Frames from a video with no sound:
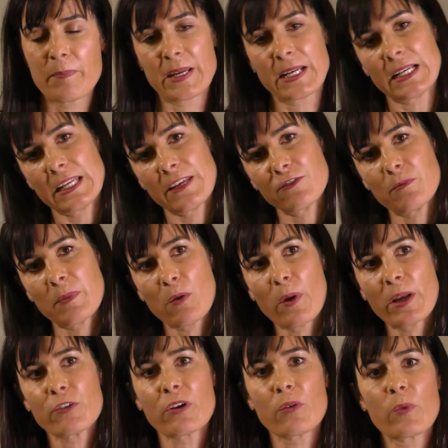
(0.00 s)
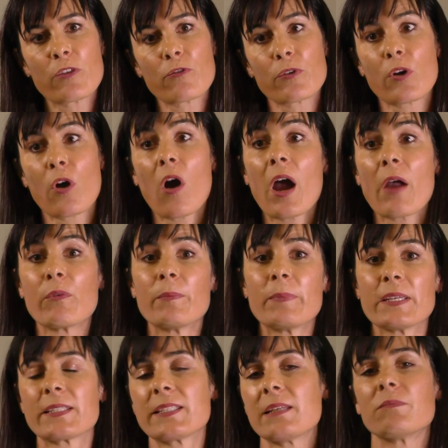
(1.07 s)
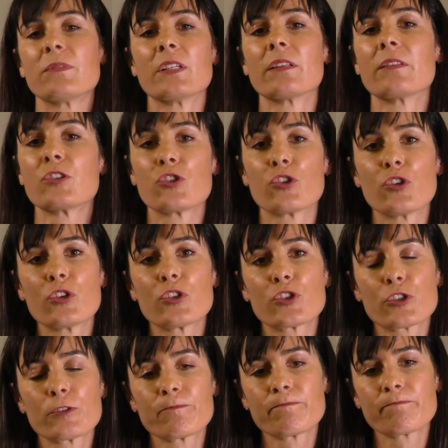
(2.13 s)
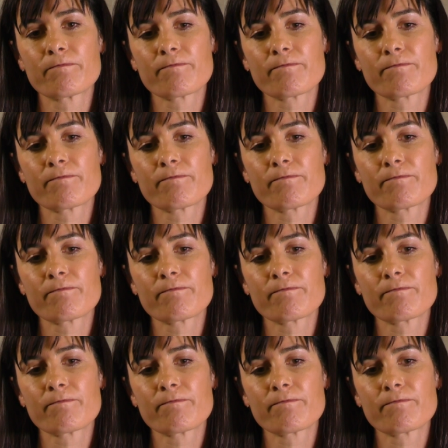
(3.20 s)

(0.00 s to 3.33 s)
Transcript: but it left me wondering whether or not I would be accepted in the church.